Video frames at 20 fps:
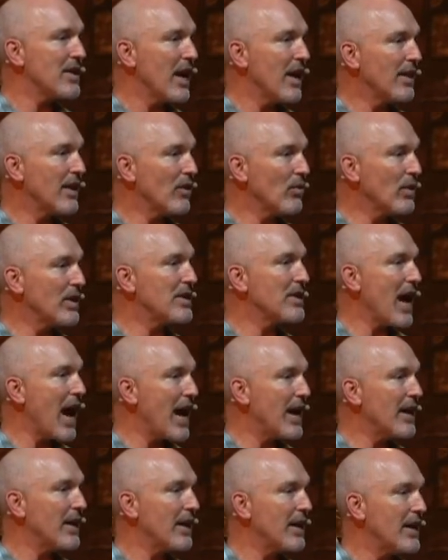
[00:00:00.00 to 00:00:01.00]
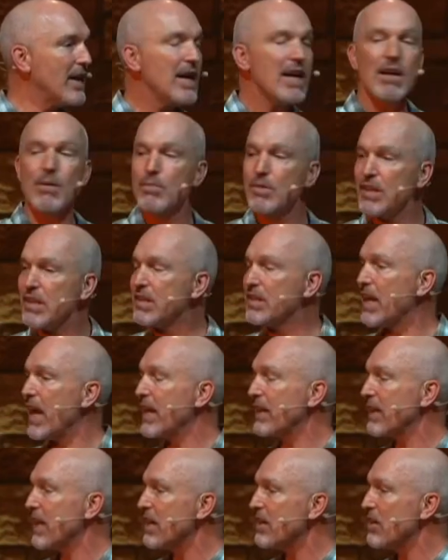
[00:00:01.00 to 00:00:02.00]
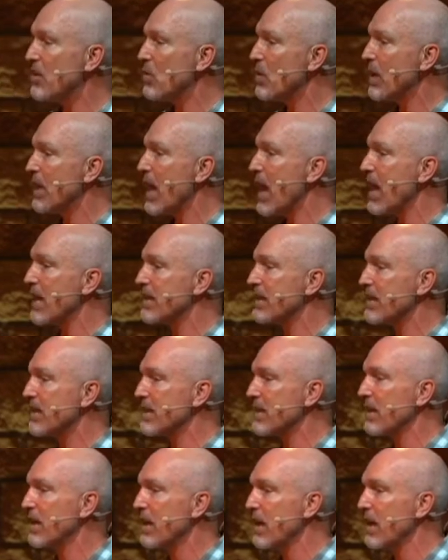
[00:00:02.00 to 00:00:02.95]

that resided in him, just like they do in us